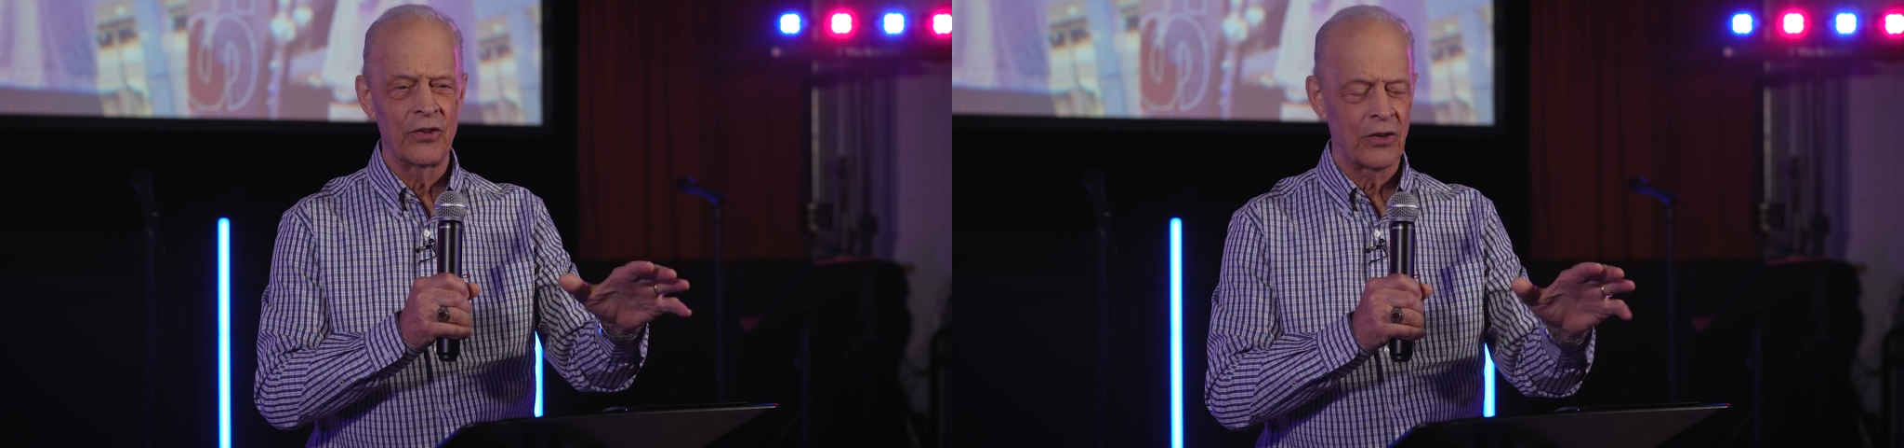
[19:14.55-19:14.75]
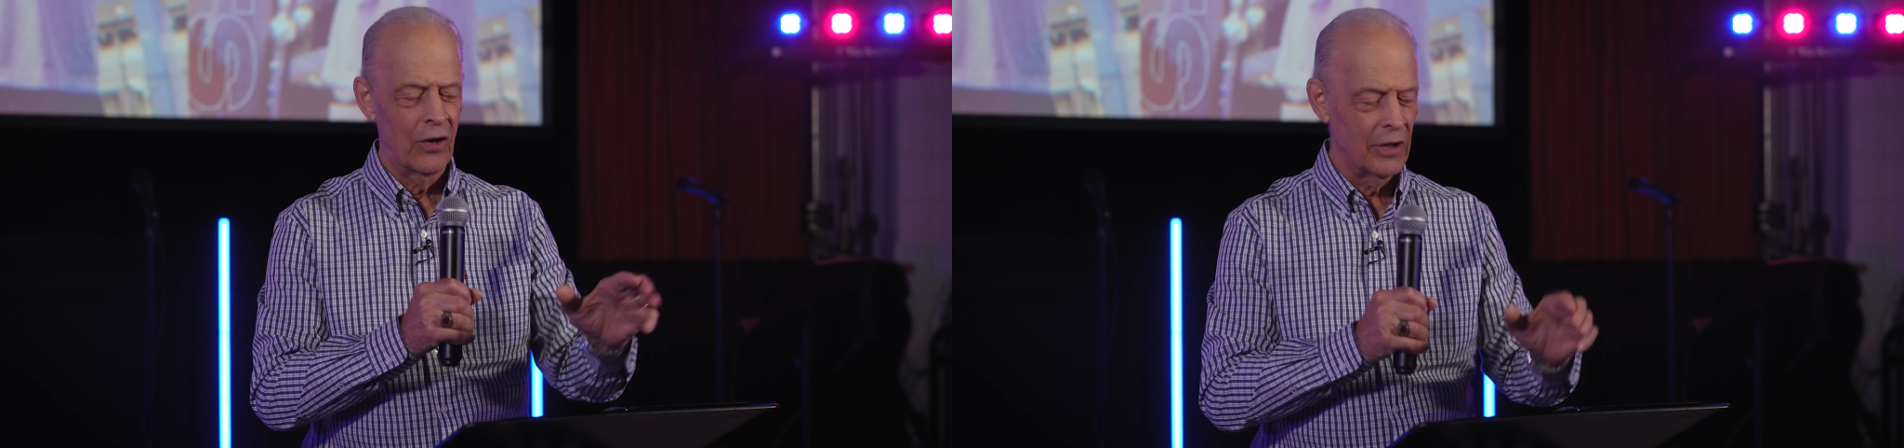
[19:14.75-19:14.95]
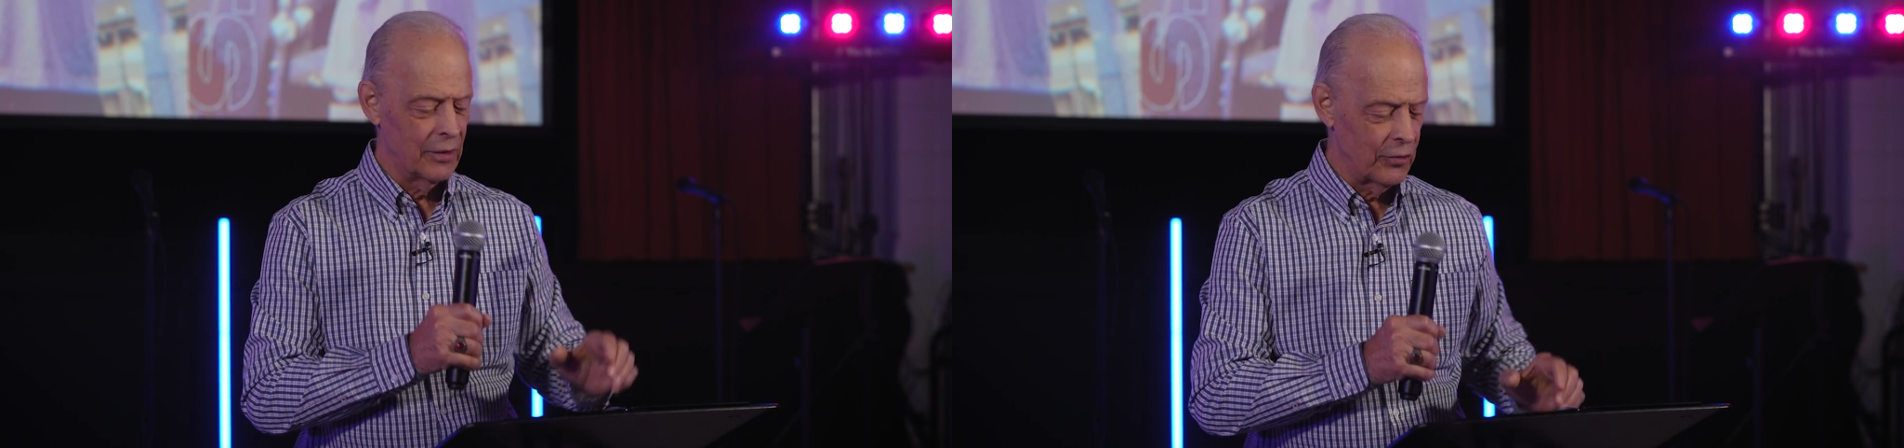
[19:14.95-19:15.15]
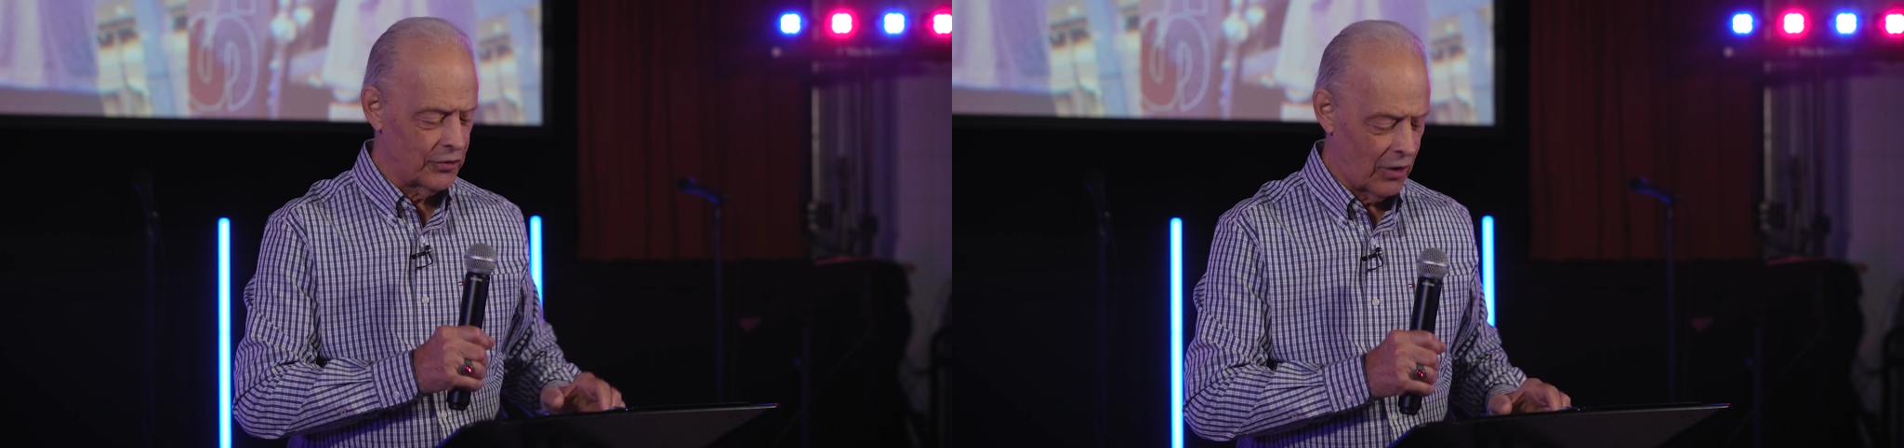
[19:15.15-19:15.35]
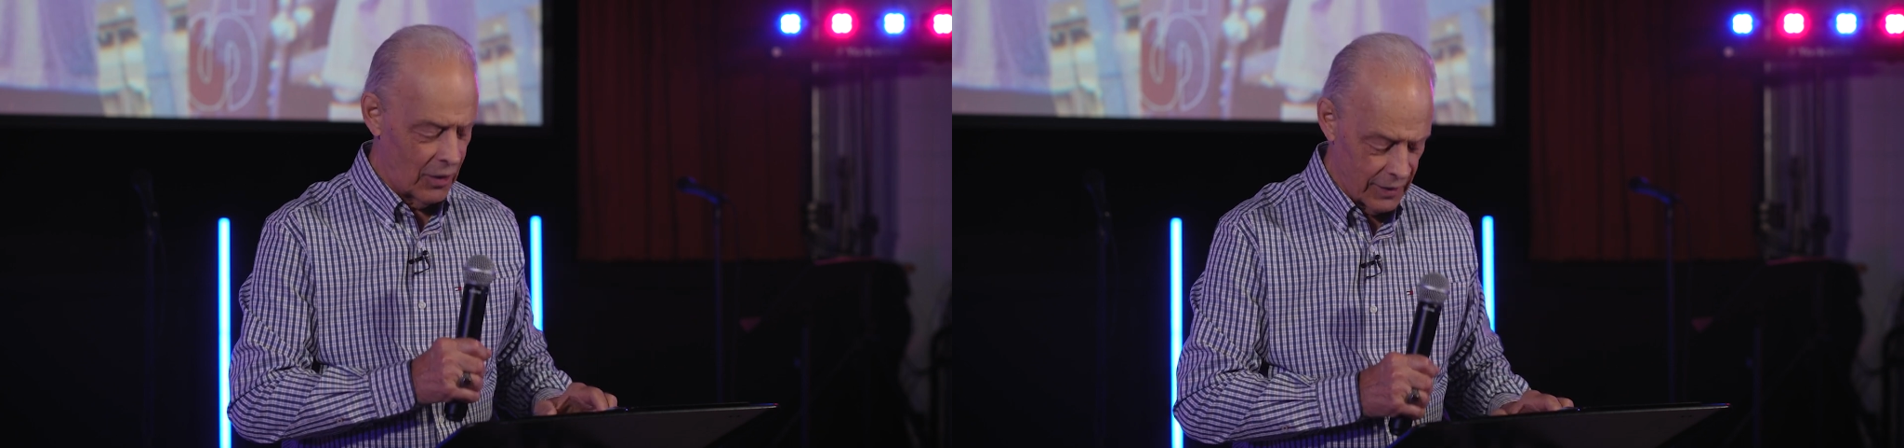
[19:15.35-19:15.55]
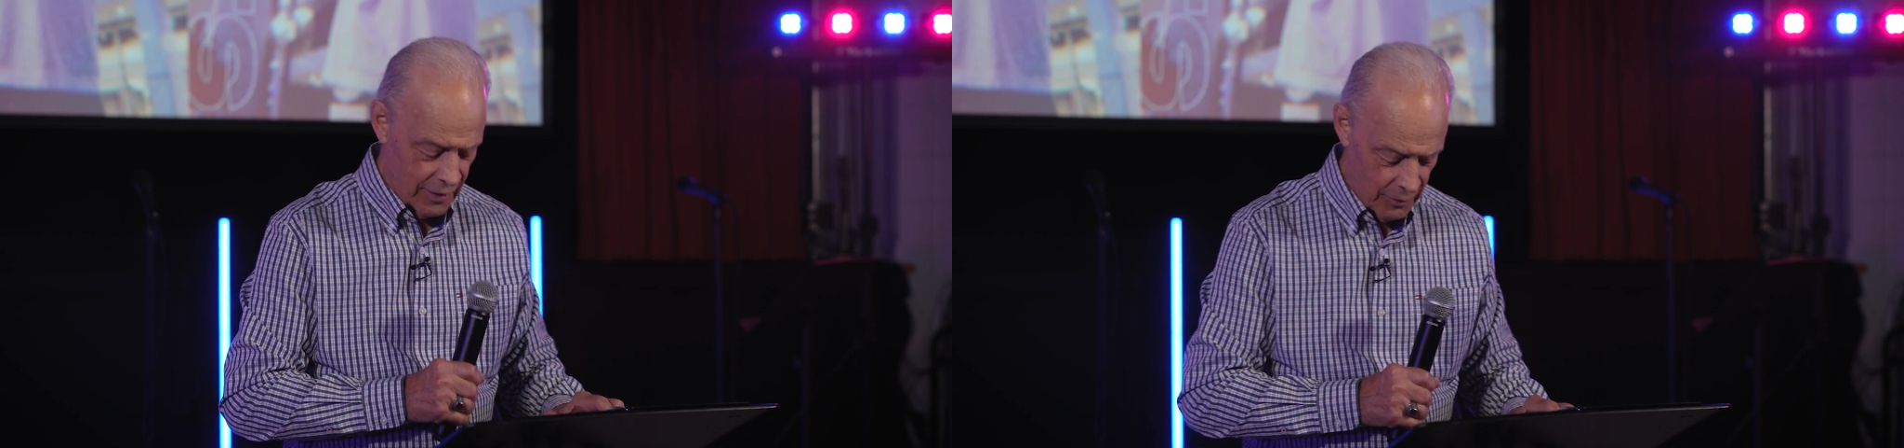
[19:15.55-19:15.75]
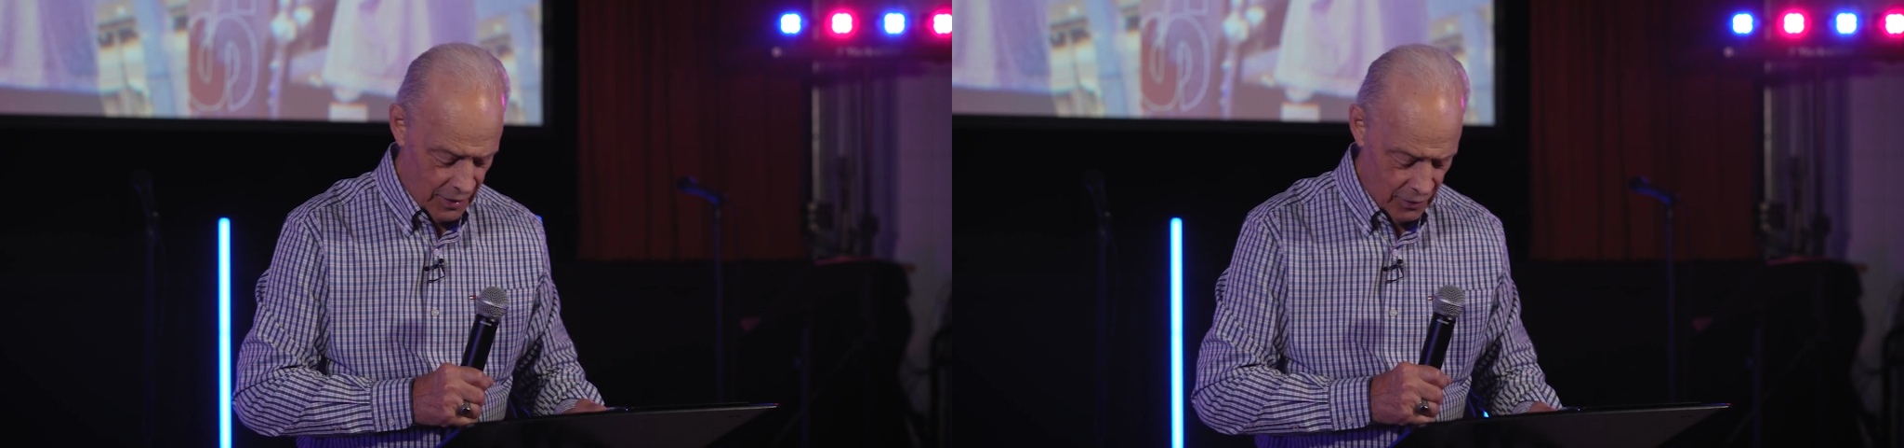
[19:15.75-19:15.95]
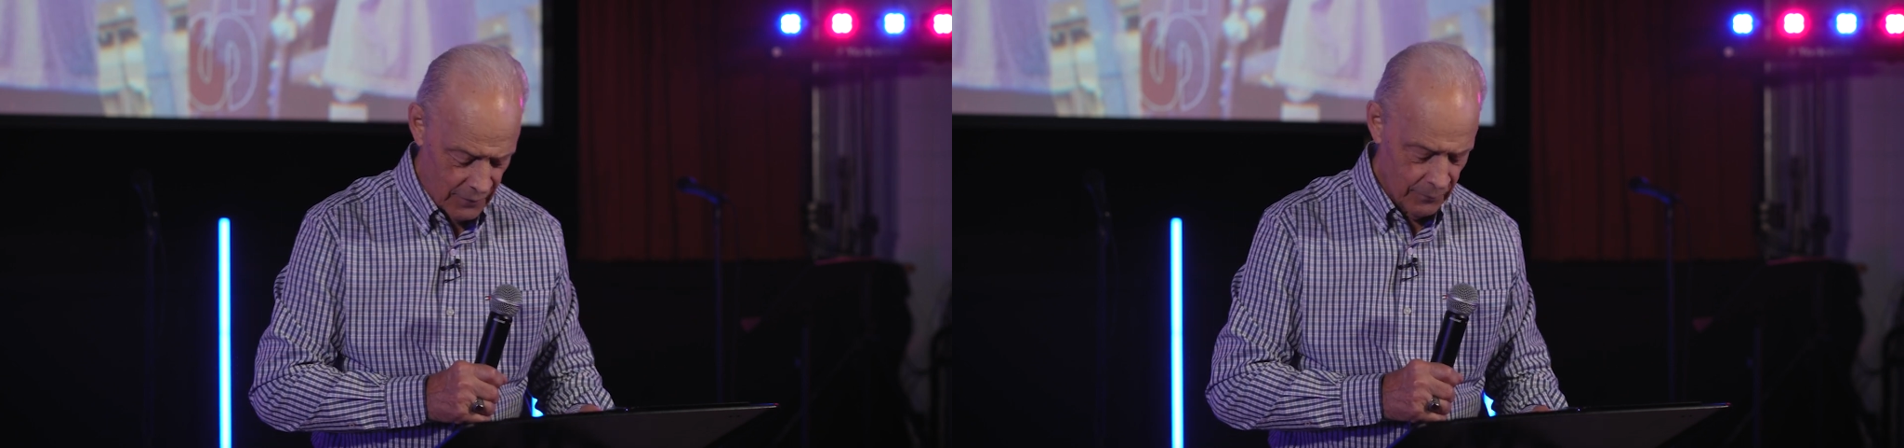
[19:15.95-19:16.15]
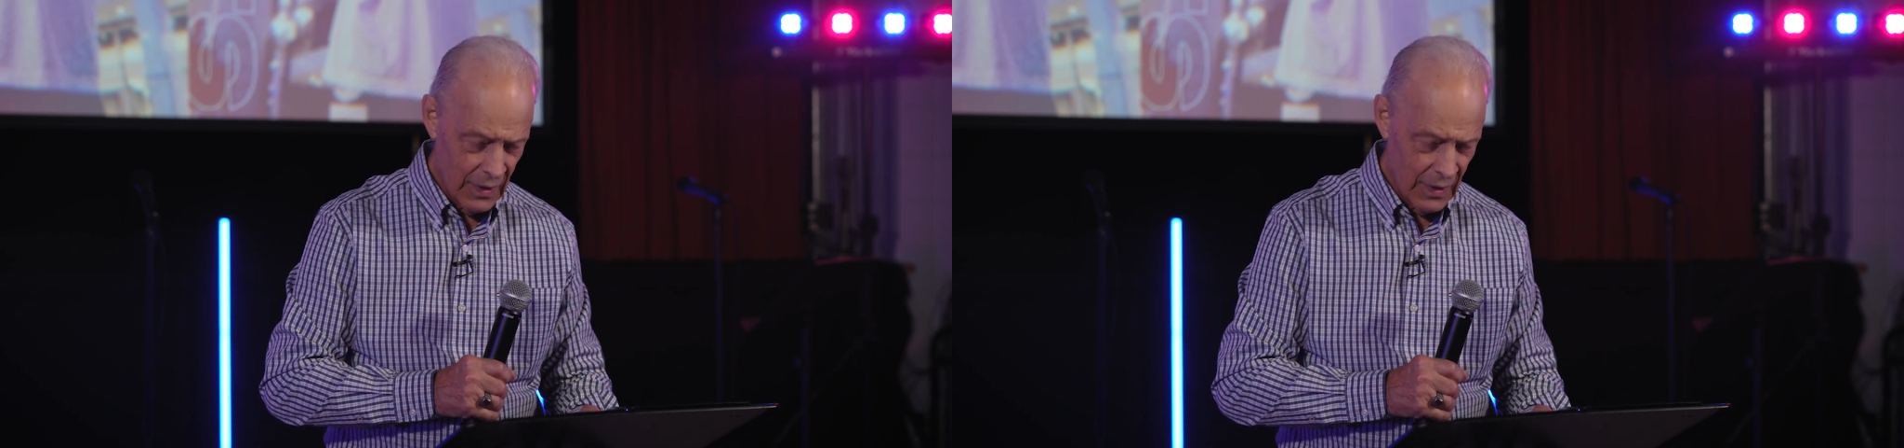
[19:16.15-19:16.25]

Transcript: as Colleen was talking about.